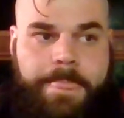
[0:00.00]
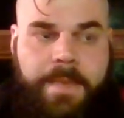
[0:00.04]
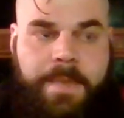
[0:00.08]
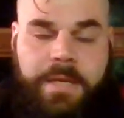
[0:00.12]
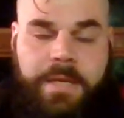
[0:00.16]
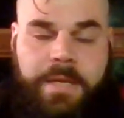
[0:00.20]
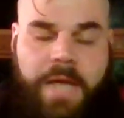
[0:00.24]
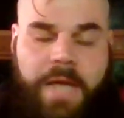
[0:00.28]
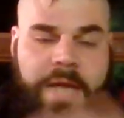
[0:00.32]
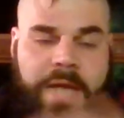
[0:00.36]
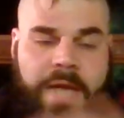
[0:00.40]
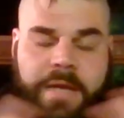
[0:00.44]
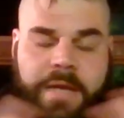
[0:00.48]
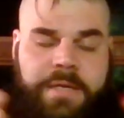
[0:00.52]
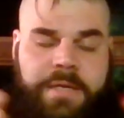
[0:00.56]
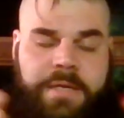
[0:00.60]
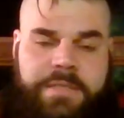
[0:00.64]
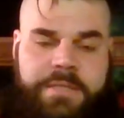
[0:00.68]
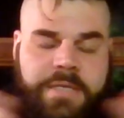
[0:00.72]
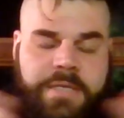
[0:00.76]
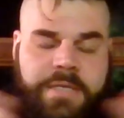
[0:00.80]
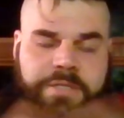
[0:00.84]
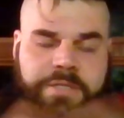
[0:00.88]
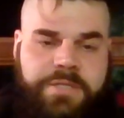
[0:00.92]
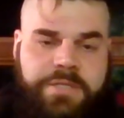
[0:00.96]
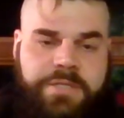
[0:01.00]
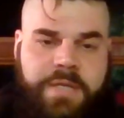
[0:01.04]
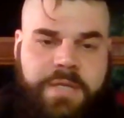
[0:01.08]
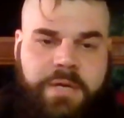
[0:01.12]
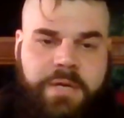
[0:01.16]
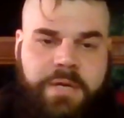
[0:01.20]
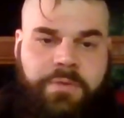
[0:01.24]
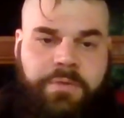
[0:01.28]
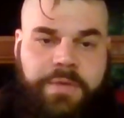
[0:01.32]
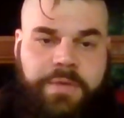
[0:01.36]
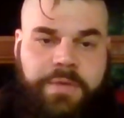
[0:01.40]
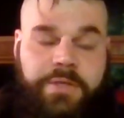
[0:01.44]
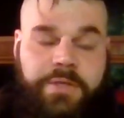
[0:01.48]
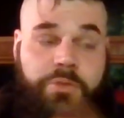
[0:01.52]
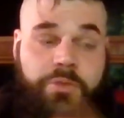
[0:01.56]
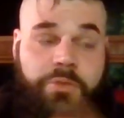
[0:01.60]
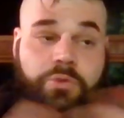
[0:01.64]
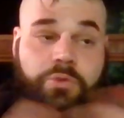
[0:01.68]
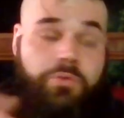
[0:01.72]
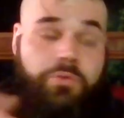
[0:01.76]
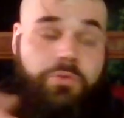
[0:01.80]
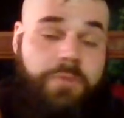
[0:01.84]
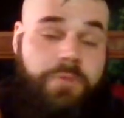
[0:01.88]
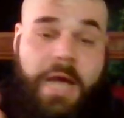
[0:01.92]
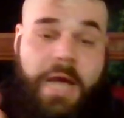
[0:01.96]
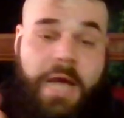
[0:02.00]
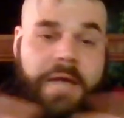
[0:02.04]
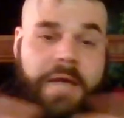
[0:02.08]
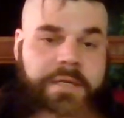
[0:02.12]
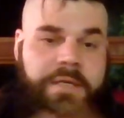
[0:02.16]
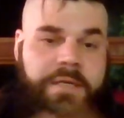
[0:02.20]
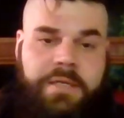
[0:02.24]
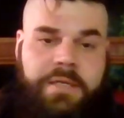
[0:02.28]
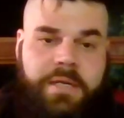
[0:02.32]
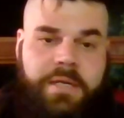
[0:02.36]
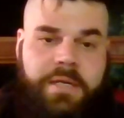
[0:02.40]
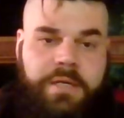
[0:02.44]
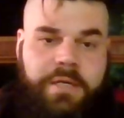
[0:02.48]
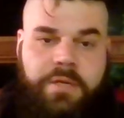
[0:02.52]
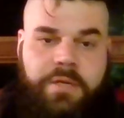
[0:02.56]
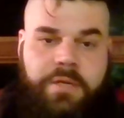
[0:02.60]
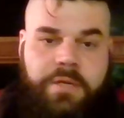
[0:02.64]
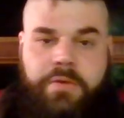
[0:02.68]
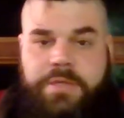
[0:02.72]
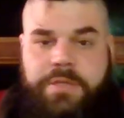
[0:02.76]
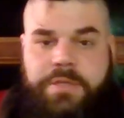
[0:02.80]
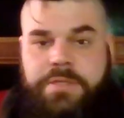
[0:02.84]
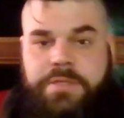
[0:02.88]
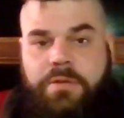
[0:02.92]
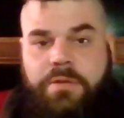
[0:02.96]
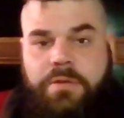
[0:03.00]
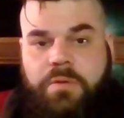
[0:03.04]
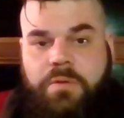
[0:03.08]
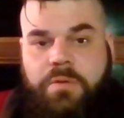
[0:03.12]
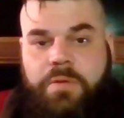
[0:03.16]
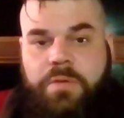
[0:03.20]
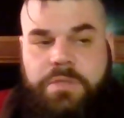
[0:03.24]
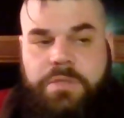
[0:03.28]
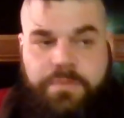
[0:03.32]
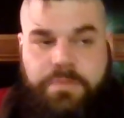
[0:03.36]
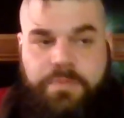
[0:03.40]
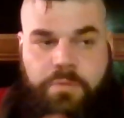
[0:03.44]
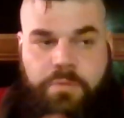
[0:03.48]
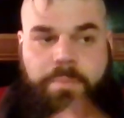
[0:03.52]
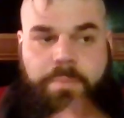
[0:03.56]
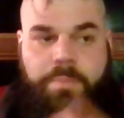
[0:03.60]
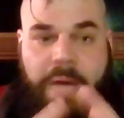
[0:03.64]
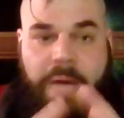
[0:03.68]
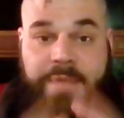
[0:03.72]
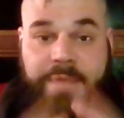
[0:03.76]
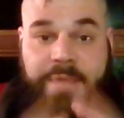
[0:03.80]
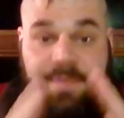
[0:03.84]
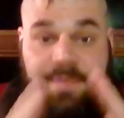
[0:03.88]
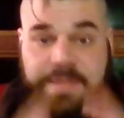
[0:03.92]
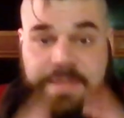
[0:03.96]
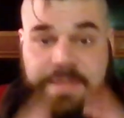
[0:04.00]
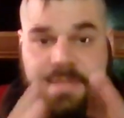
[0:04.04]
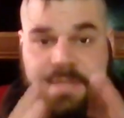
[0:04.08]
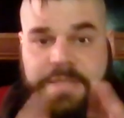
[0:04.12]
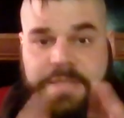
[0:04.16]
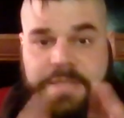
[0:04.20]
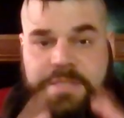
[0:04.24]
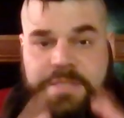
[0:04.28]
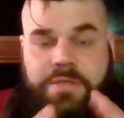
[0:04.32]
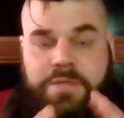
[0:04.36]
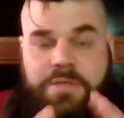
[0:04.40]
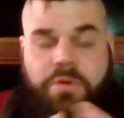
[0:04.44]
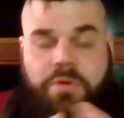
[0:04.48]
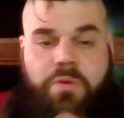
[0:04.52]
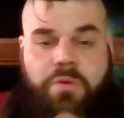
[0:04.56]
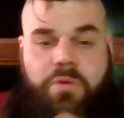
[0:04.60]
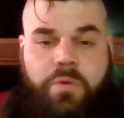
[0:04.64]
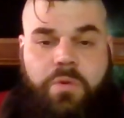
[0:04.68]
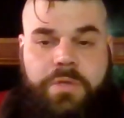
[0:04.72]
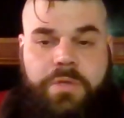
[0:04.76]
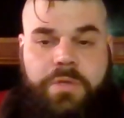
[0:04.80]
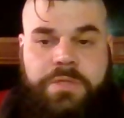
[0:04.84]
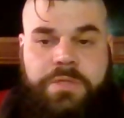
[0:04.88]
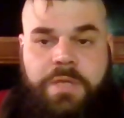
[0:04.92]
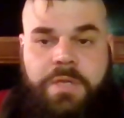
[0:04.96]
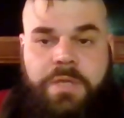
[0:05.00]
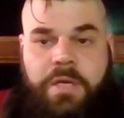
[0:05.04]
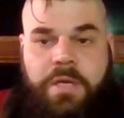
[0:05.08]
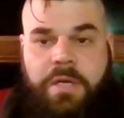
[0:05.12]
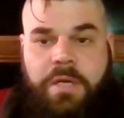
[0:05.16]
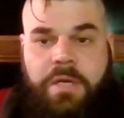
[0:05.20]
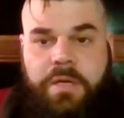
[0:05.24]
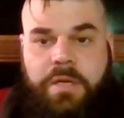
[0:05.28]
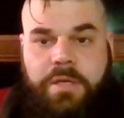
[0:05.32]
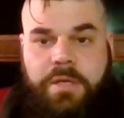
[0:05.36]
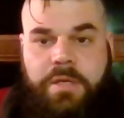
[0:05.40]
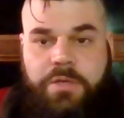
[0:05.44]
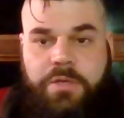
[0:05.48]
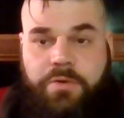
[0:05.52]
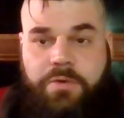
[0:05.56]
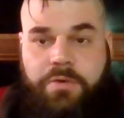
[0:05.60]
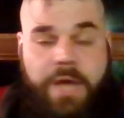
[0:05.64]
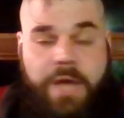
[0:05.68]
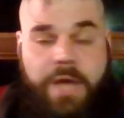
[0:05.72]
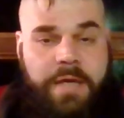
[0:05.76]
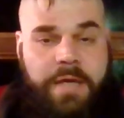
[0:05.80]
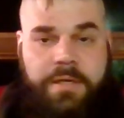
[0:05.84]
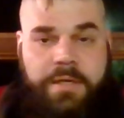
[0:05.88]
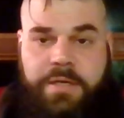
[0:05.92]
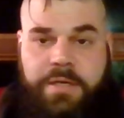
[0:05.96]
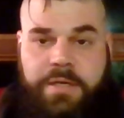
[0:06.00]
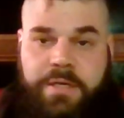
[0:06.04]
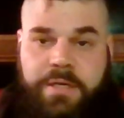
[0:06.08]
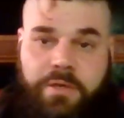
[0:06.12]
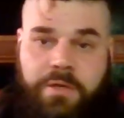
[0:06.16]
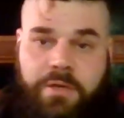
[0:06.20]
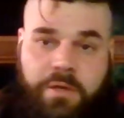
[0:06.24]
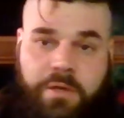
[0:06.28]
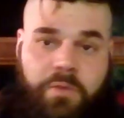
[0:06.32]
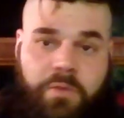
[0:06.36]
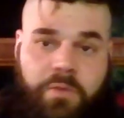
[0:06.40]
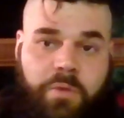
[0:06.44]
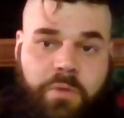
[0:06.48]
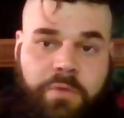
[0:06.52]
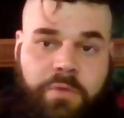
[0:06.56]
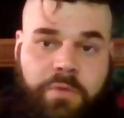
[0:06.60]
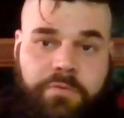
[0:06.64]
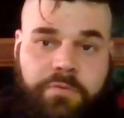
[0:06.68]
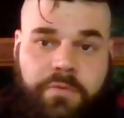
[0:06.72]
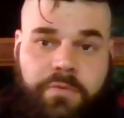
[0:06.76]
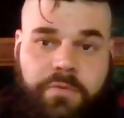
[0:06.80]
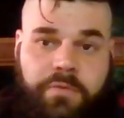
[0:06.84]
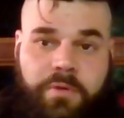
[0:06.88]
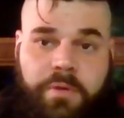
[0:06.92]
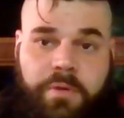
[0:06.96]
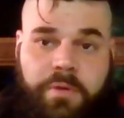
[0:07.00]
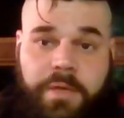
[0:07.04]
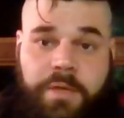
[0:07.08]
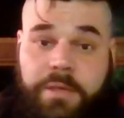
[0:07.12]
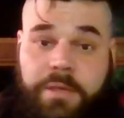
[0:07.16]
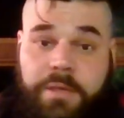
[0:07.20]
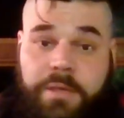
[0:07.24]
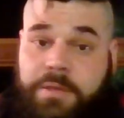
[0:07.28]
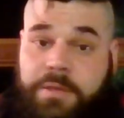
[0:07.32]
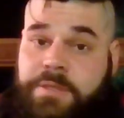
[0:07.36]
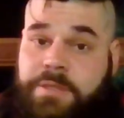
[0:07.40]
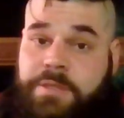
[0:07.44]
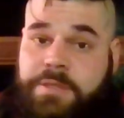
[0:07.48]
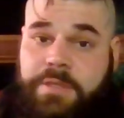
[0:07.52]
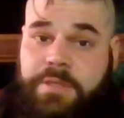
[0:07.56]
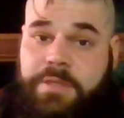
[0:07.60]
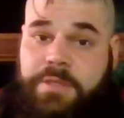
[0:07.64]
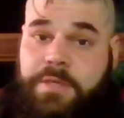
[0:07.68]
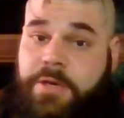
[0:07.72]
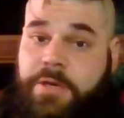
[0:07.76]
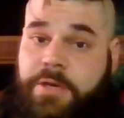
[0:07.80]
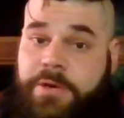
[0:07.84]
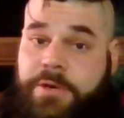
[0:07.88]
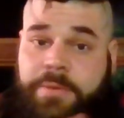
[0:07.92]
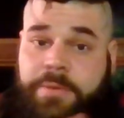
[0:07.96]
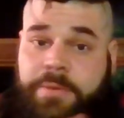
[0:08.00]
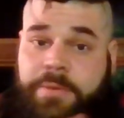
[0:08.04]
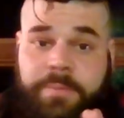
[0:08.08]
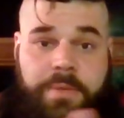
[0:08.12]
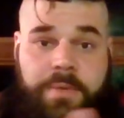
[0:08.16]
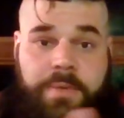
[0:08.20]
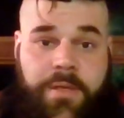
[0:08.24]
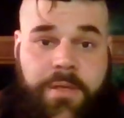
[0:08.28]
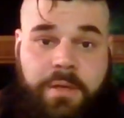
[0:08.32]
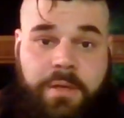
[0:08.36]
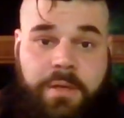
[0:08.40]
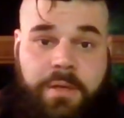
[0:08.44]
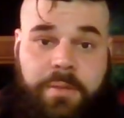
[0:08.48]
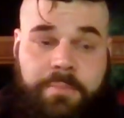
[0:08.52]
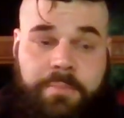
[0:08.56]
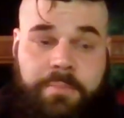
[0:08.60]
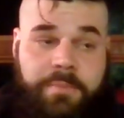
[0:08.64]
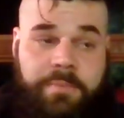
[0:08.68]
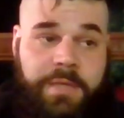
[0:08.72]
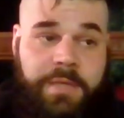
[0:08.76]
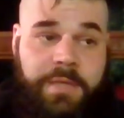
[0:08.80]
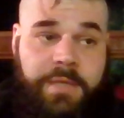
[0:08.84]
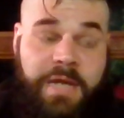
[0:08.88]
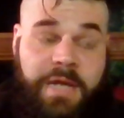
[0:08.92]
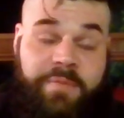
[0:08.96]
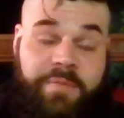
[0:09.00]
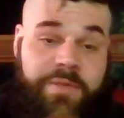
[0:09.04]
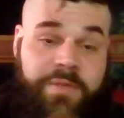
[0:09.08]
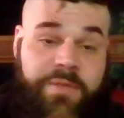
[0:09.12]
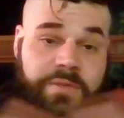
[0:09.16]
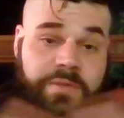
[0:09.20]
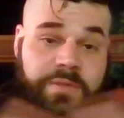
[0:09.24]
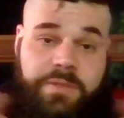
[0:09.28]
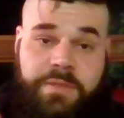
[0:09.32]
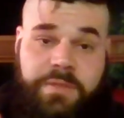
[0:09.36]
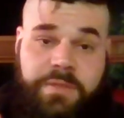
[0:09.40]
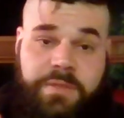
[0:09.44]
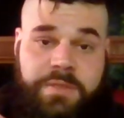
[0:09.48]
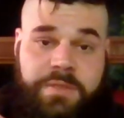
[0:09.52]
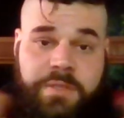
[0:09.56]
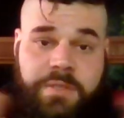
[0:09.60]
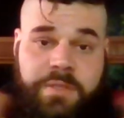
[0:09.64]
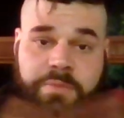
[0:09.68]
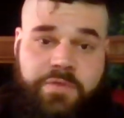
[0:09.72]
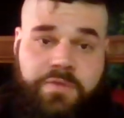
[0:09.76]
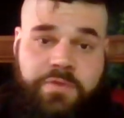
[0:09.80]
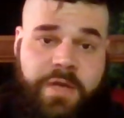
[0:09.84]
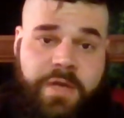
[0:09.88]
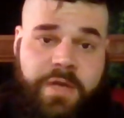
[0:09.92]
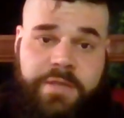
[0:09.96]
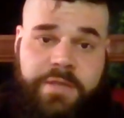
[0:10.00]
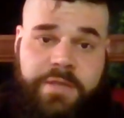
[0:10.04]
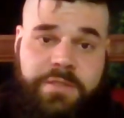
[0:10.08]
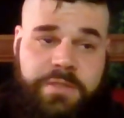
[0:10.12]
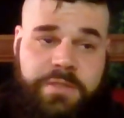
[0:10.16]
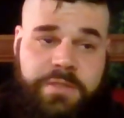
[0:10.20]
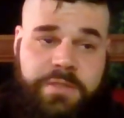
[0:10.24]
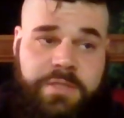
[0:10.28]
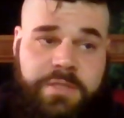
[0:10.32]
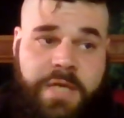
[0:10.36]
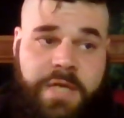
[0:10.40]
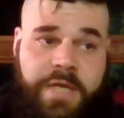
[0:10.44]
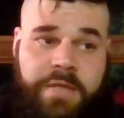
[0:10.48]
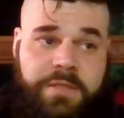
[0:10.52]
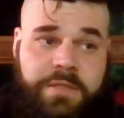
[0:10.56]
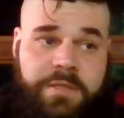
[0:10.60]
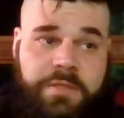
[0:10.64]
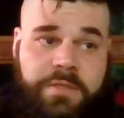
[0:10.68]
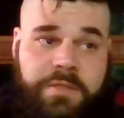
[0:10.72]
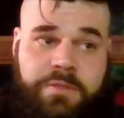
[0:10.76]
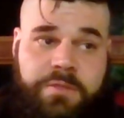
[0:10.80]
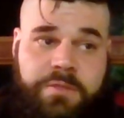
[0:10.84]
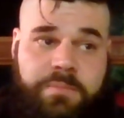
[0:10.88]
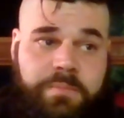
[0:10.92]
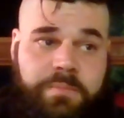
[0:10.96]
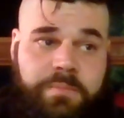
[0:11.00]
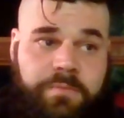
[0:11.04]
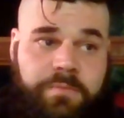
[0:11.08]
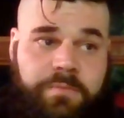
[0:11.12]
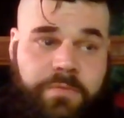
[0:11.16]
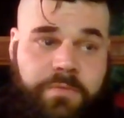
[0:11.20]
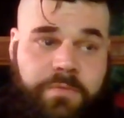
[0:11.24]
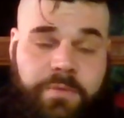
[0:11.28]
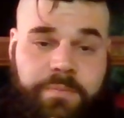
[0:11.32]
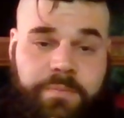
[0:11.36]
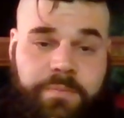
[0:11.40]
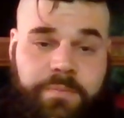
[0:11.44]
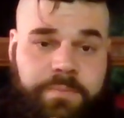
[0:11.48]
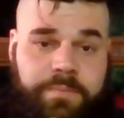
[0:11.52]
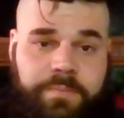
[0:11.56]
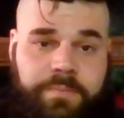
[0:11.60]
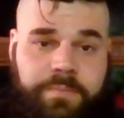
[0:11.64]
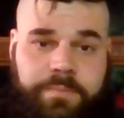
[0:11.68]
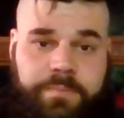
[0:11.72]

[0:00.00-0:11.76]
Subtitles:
And it's not just that I don't think. You do not need any other SEO course. If you buy this SEO course, you're not going to need another one for at least a year. And I've been using these same strategies and tactics for